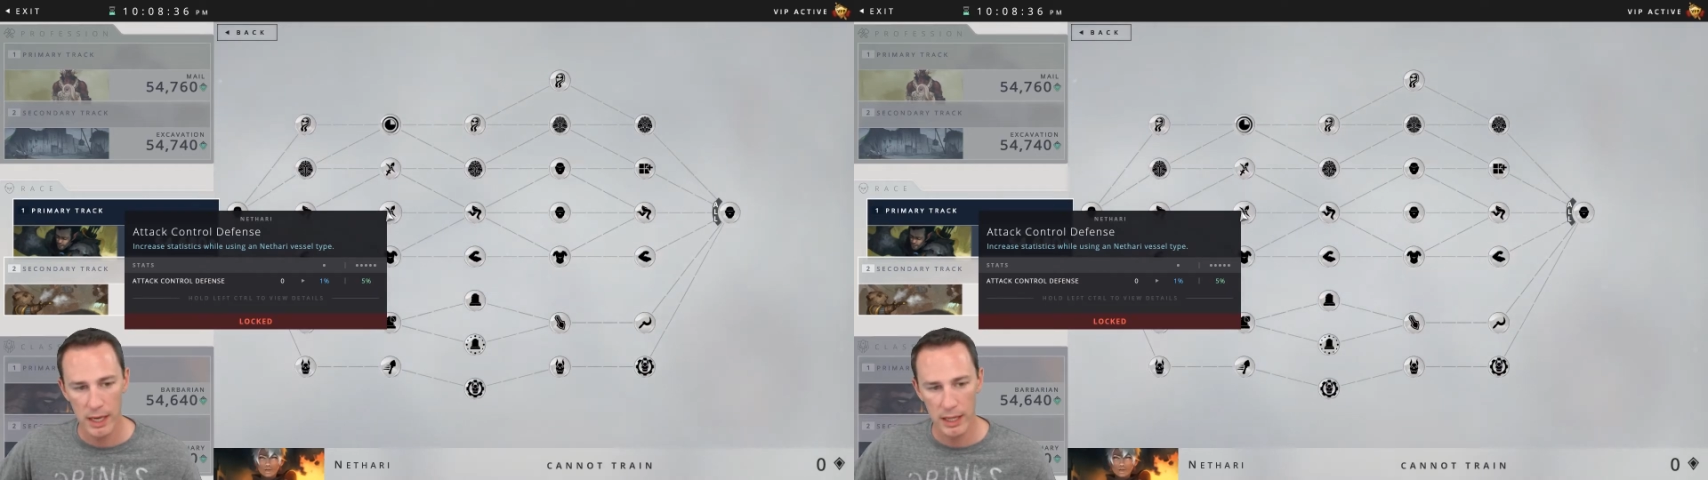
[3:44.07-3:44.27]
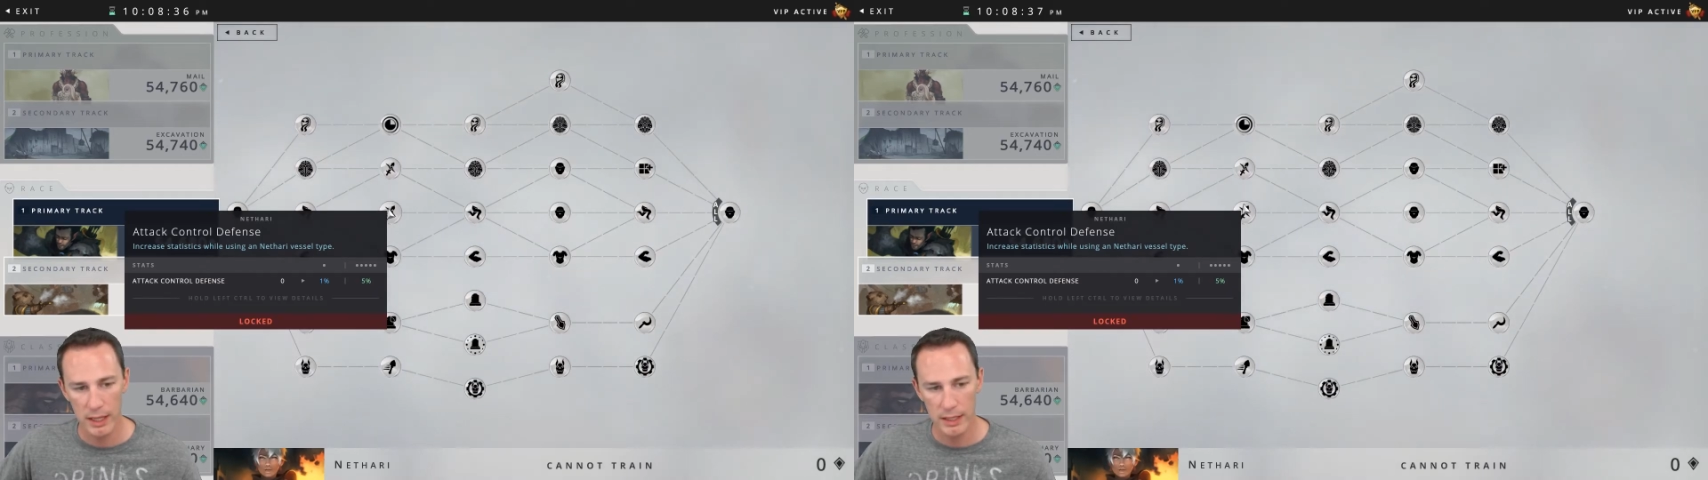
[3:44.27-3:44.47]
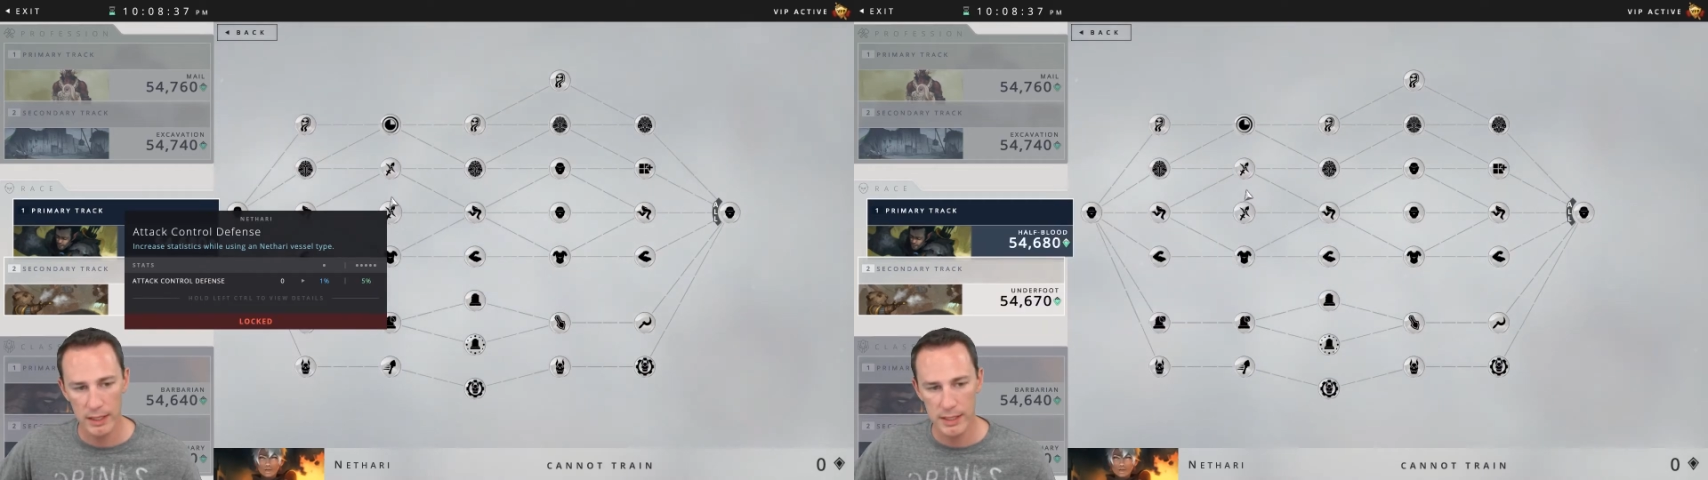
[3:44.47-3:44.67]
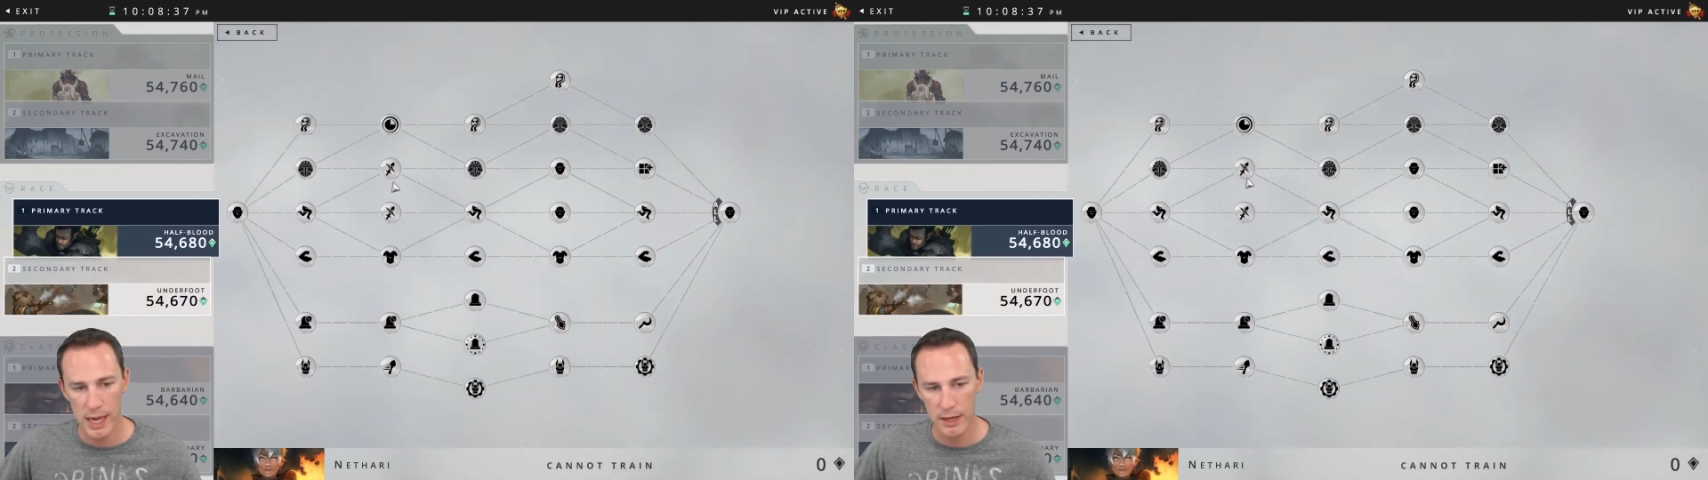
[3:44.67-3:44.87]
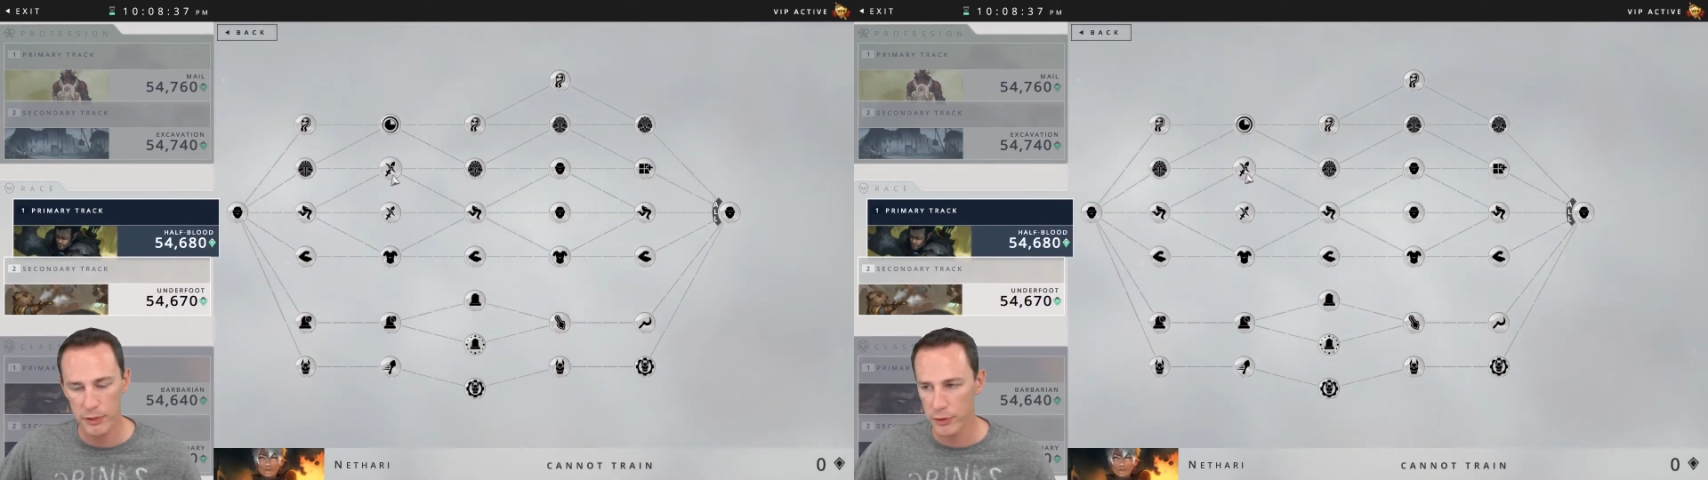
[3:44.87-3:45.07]
And the
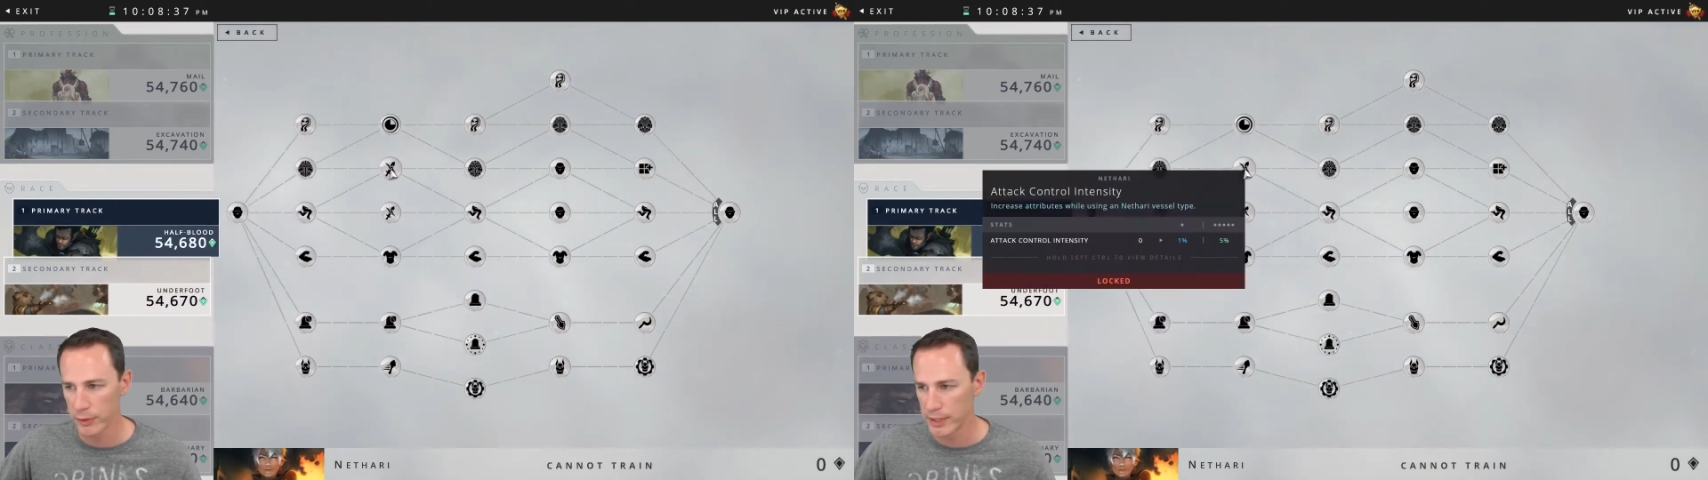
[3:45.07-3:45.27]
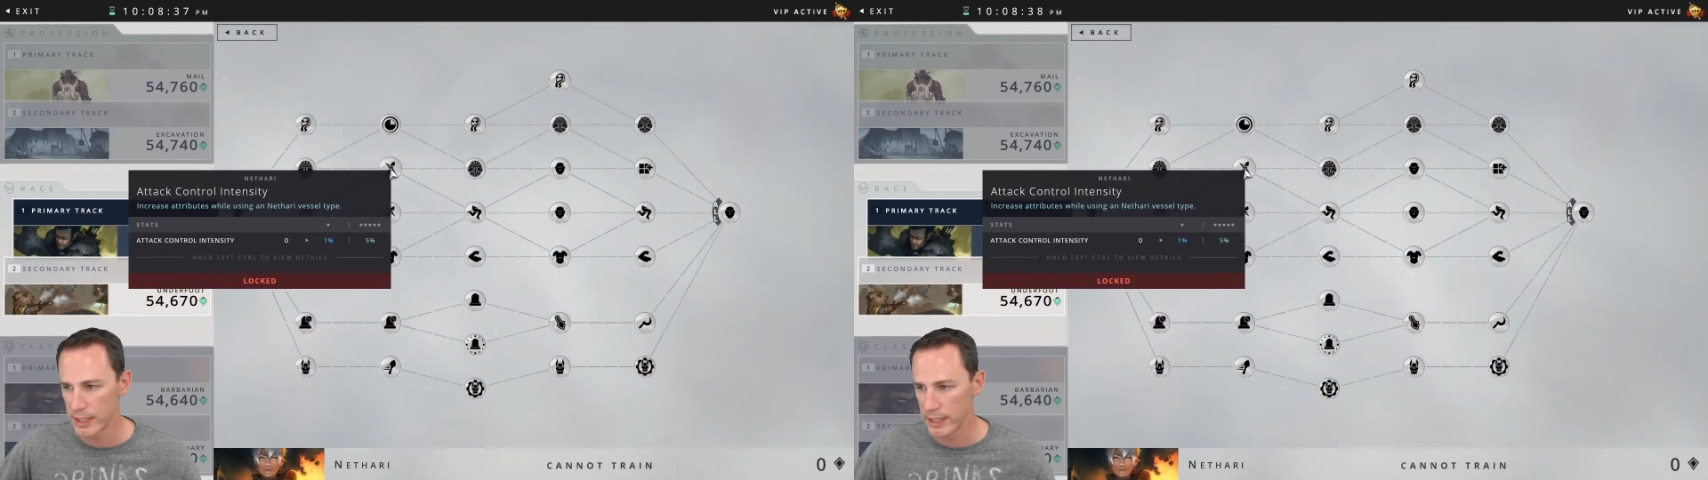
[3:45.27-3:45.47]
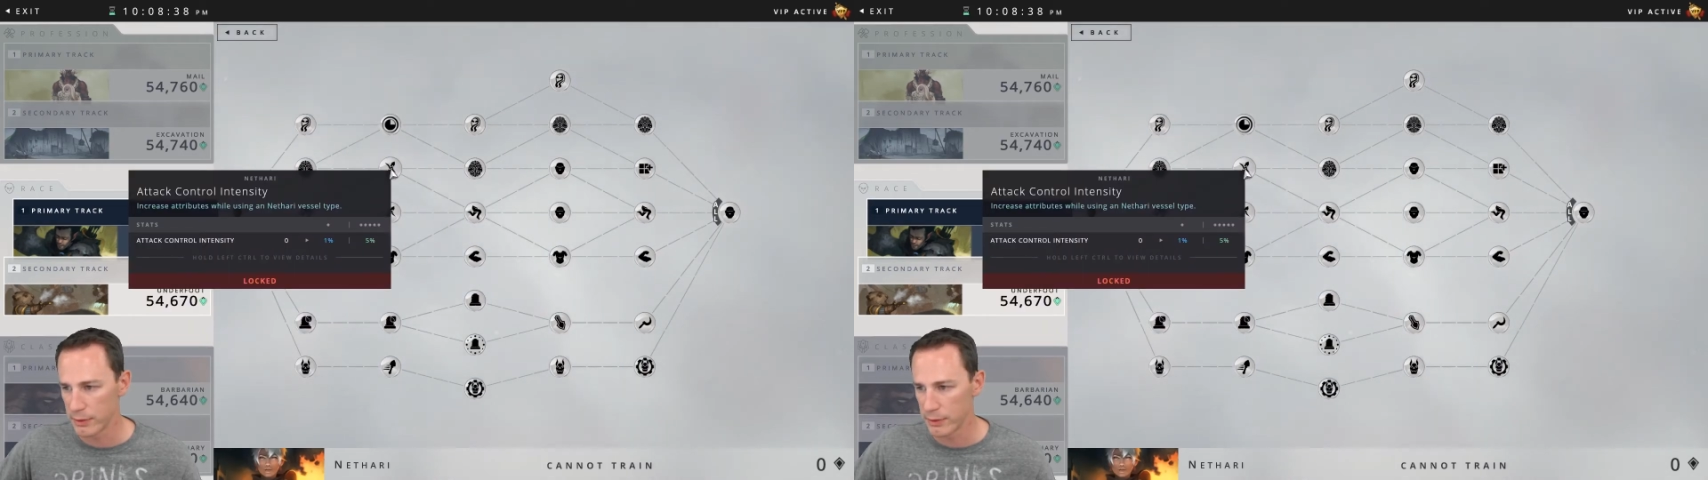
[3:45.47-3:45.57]
attack control intensity